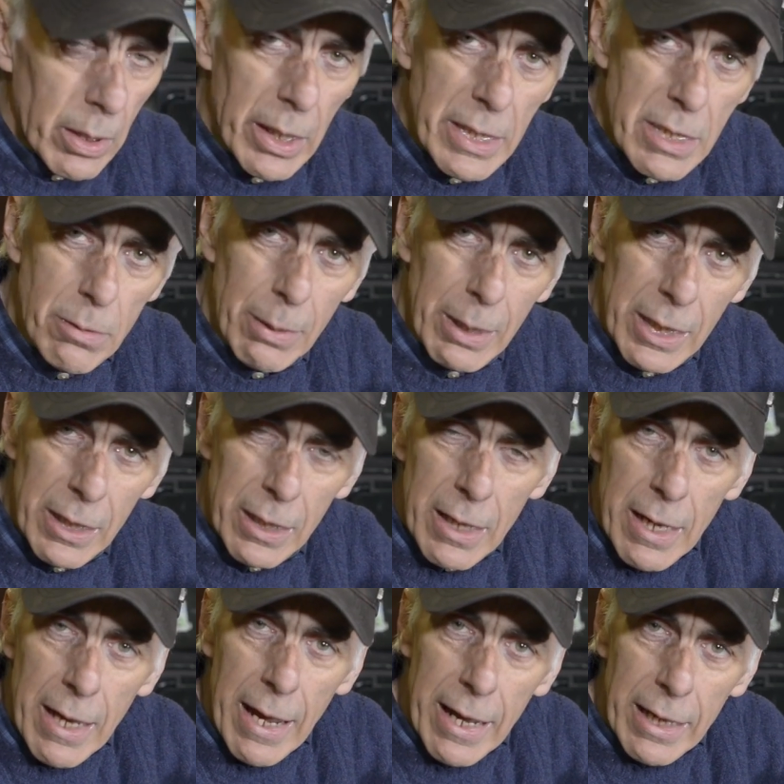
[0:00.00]
as well
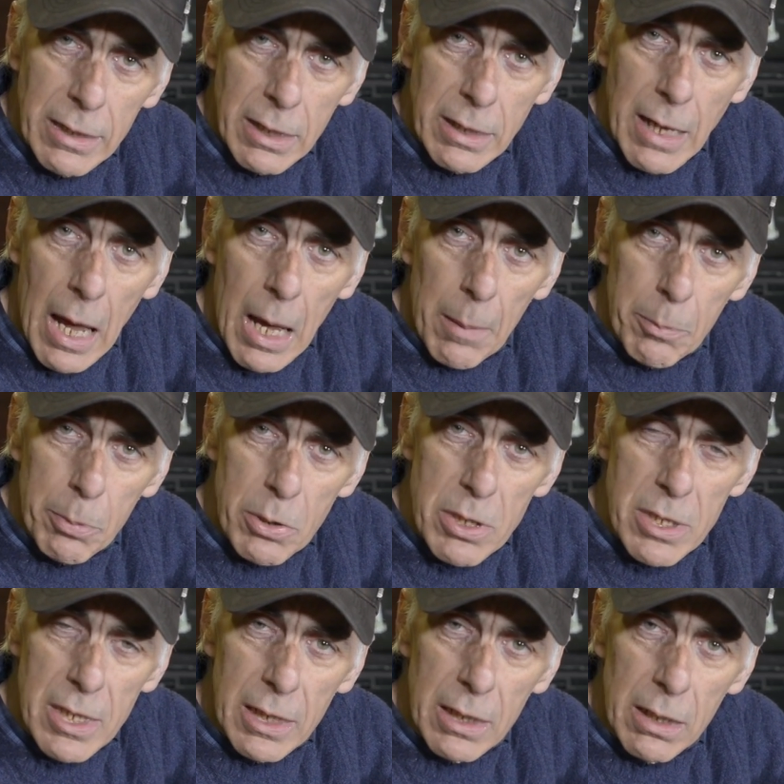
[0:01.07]
at an output
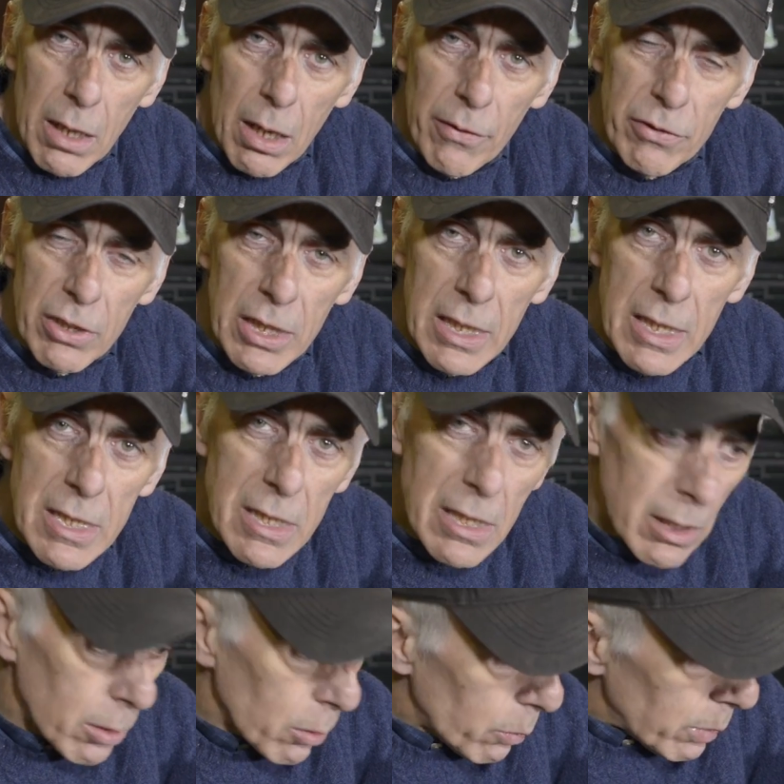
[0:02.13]
signal of the
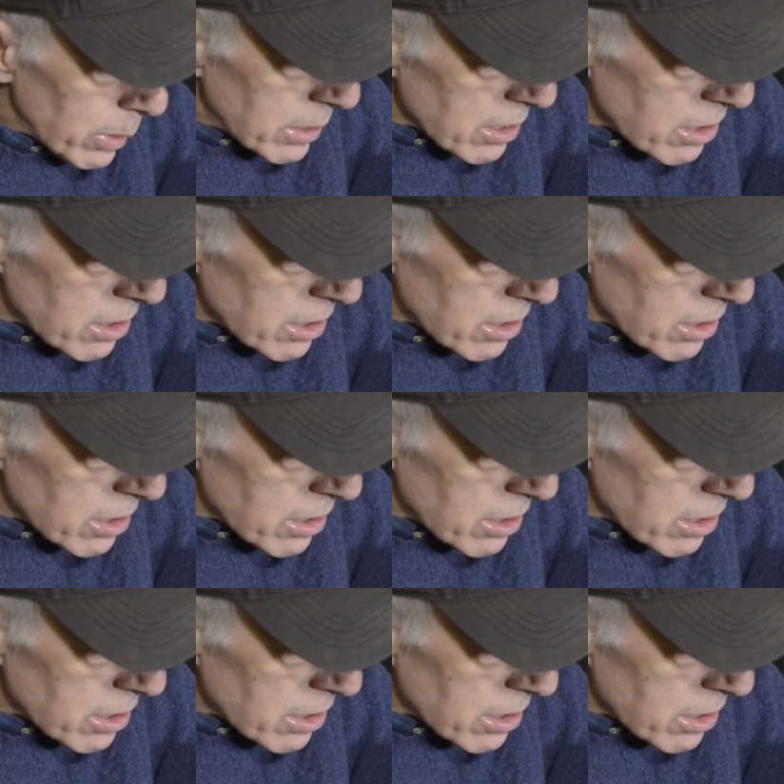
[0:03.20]
ECU, which